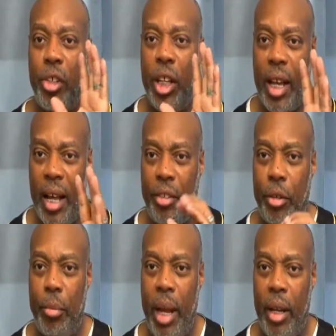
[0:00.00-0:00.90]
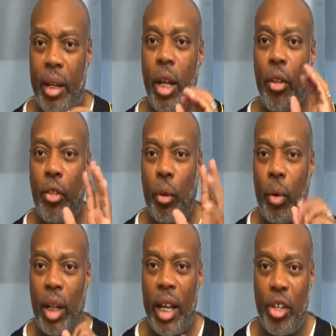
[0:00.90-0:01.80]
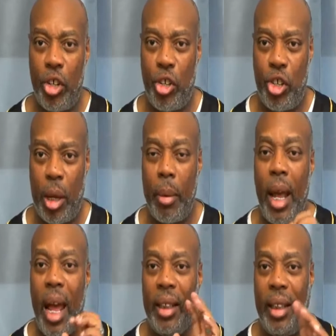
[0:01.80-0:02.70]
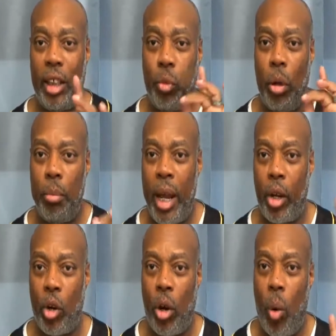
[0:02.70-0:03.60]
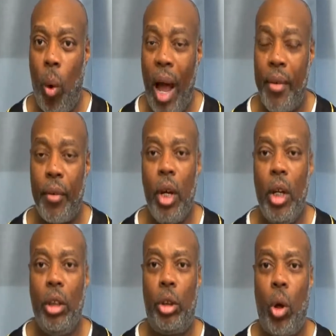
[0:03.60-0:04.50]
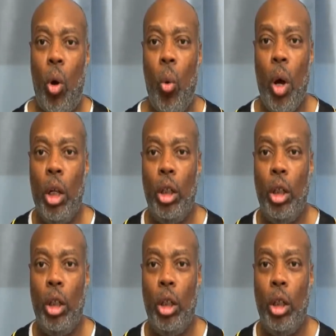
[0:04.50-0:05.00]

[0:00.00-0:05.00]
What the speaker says: He consummated the relationship, and that's what made her a wife. So